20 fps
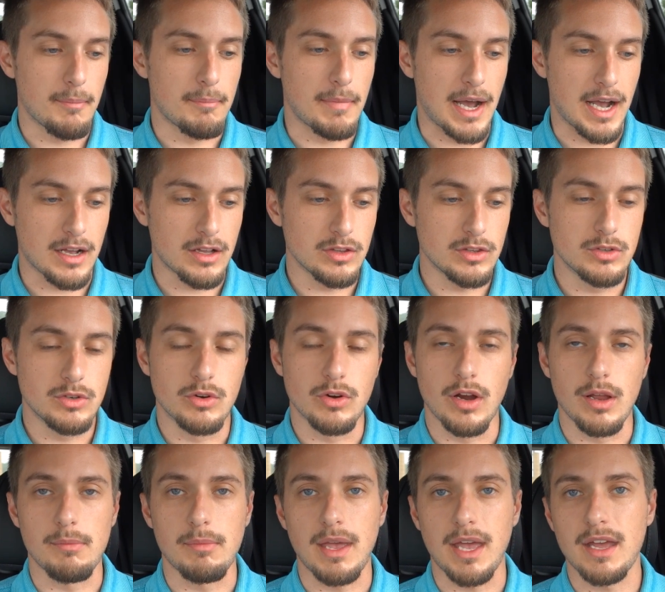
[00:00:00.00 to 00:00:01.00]
Makalu
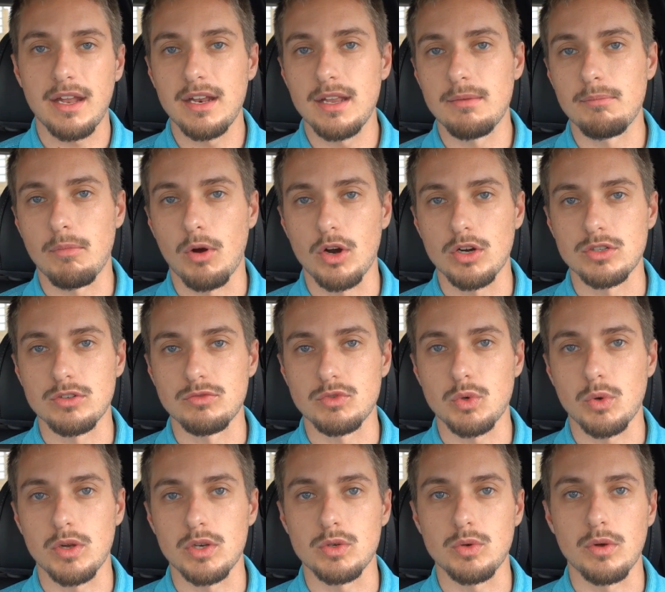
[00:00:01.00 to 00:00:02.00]
Grey Matte in March of
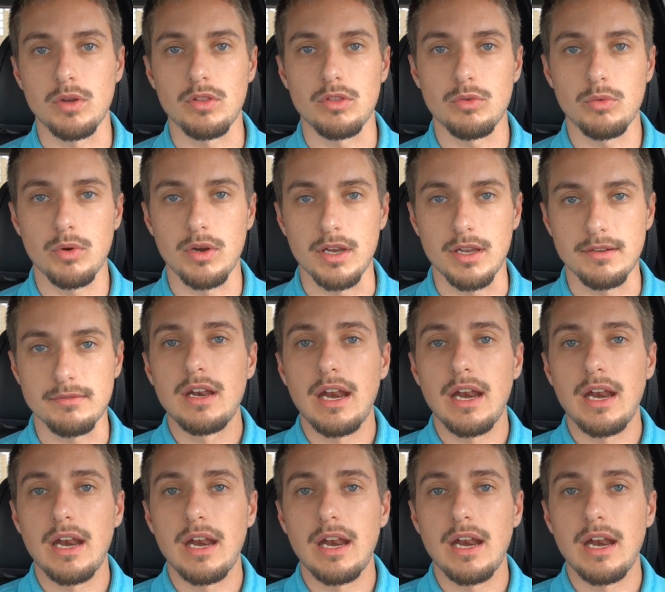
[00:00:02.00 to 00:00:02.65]
2023.